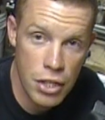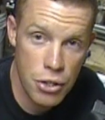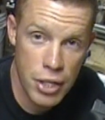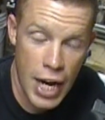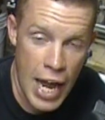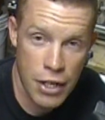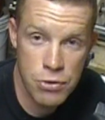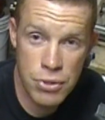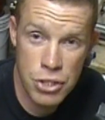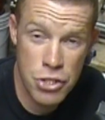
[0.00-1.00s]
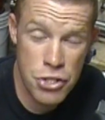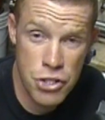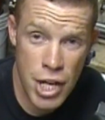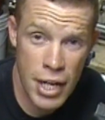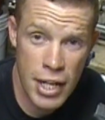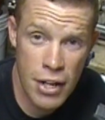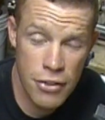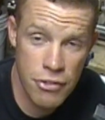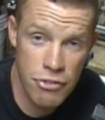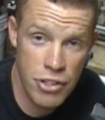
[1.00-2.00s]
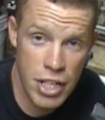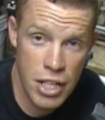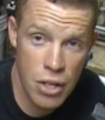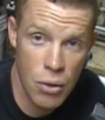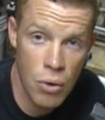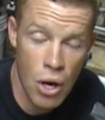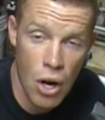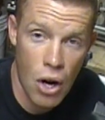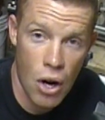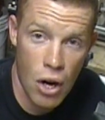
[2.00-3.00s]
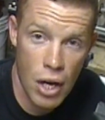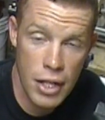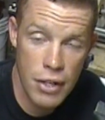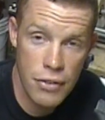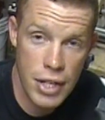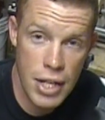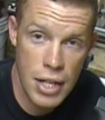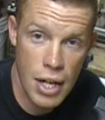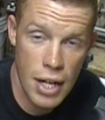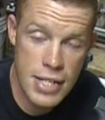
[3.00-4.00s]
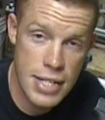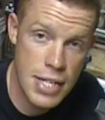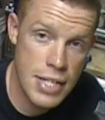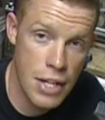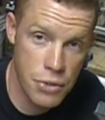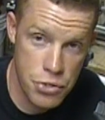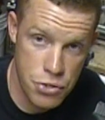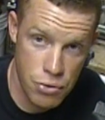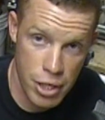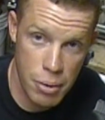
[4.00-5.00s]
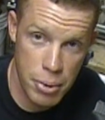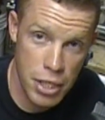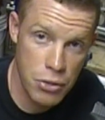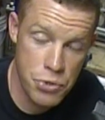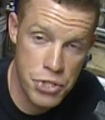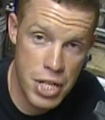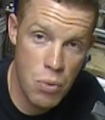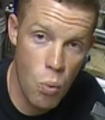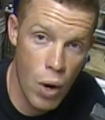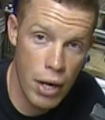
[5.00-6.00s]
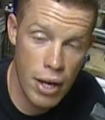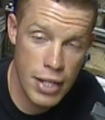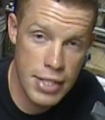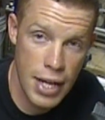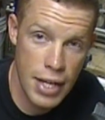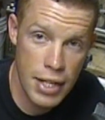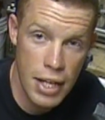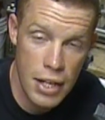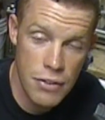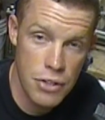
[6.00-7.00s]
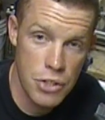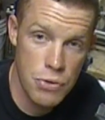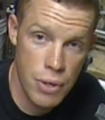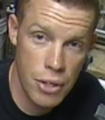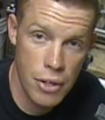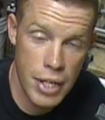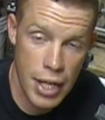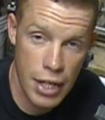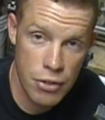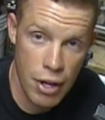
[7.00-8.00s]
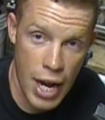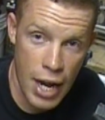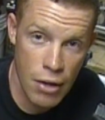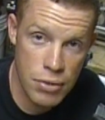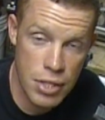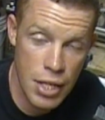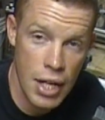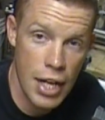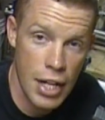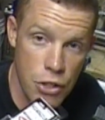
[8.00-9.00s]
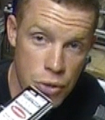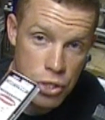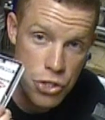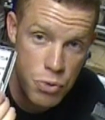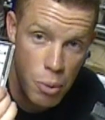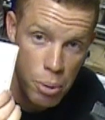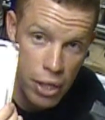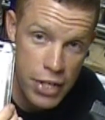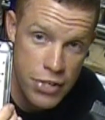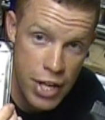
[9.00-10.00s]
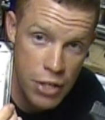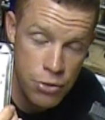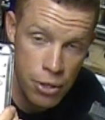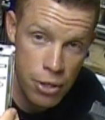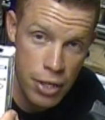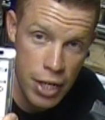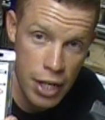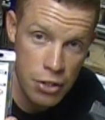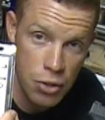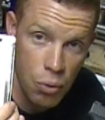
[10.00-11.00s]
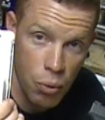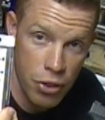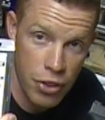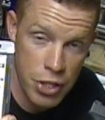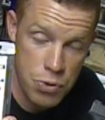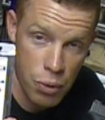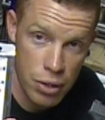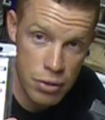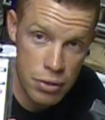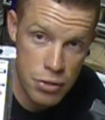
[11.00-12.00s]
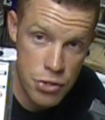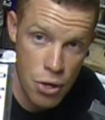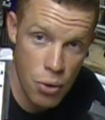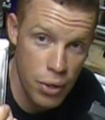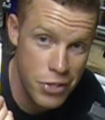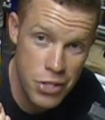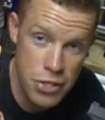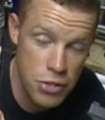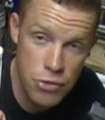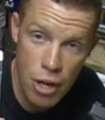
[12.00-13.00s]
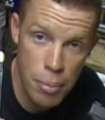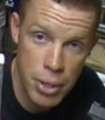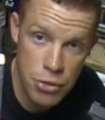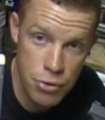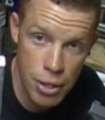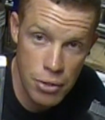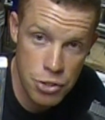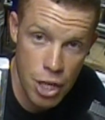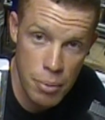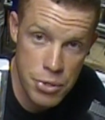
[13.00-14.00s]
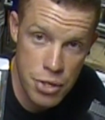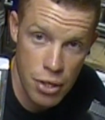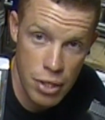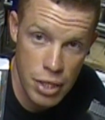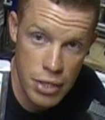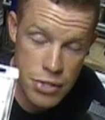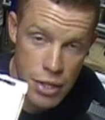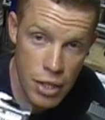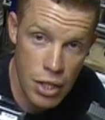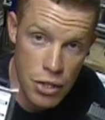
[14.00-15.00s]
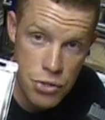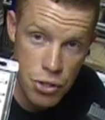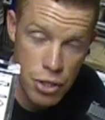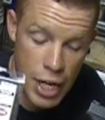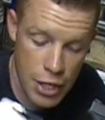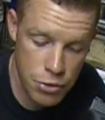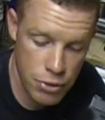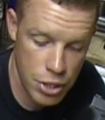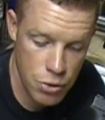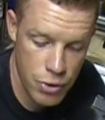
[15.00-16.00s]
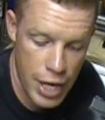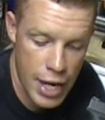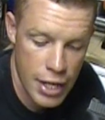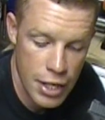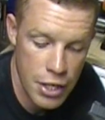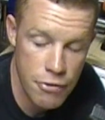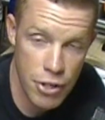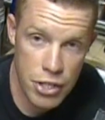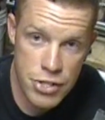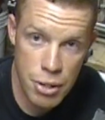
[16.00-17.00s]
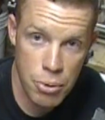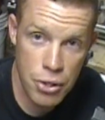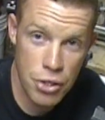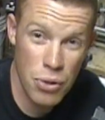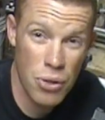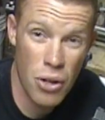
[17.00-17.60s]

You can actually just check out the video on the uh, detail strip and you'll see where I take the trigger connector out and you can just replace that trigger connector with this one. So it's just a drop-in trigger job is all it is. So you can actually do that very simple to do.